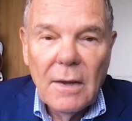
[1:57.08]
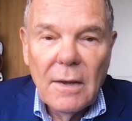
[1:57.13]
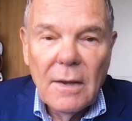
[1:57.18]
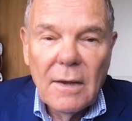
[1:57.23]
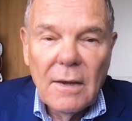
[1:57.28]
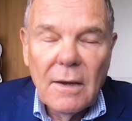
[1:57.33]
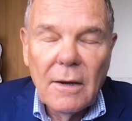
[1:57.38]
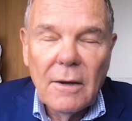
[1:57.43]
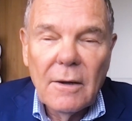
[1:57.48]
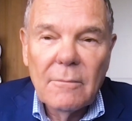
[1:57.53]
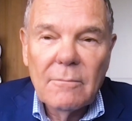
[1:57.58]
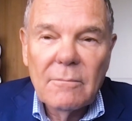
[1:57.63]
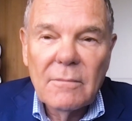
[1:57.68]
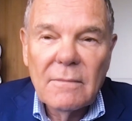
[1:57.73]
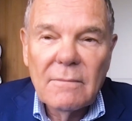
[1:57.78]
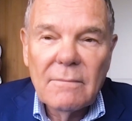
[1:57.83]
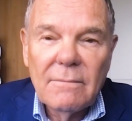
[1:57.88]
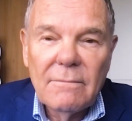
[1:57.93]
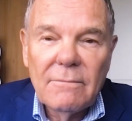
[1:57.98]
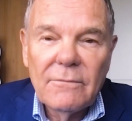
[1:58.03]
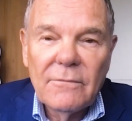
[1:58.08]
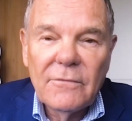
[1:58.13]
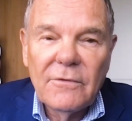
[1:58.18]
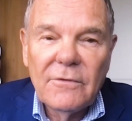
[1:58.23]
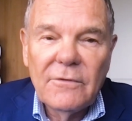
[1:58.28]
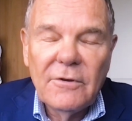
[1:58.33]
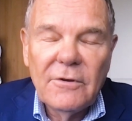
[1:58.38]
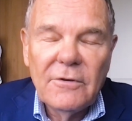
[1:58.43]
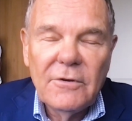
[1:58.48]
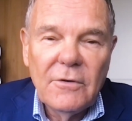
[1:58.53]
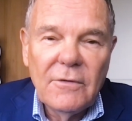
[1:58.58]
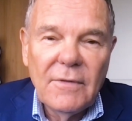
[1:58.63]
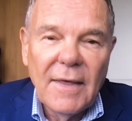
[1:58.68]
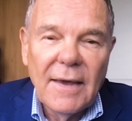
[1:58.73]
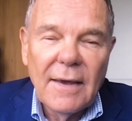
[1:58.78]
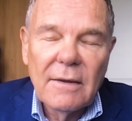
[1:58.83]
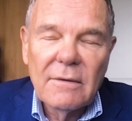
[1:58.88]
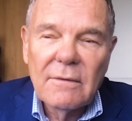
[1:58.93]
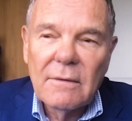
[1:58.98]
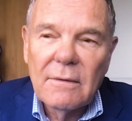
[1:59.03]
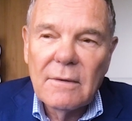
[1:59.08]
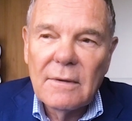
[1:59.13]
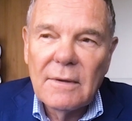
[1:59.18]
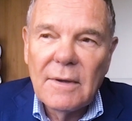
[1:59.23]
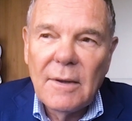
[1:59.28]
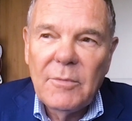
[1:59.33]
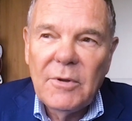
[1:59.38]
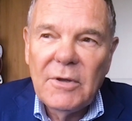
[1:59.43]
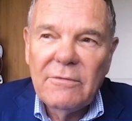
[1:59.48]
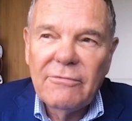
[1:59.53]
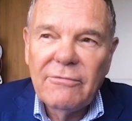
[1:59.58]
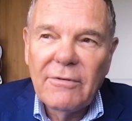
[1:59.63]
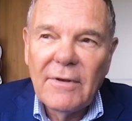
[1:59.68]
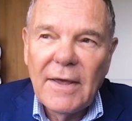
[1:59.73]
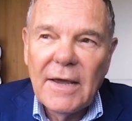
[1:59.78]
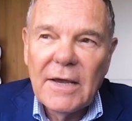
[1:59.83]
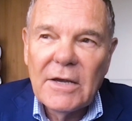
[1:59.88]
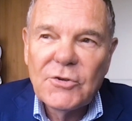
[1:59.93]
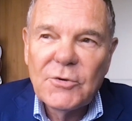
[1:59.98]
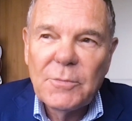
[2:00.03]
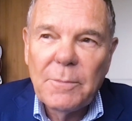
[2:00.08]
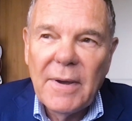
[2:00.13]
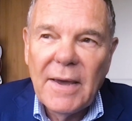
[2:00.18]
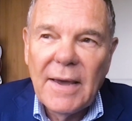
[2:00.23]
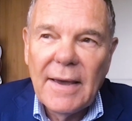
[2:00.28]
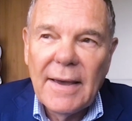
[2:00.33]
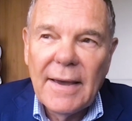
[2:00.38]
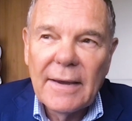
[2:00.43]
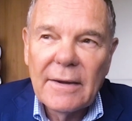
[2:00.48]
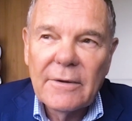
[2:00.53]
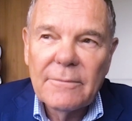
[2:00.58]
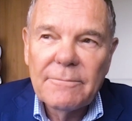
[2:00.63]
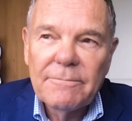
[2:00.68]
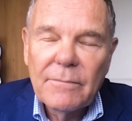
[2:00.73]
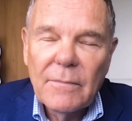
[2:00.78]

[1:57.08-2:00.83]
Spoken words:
To do that, let me flash back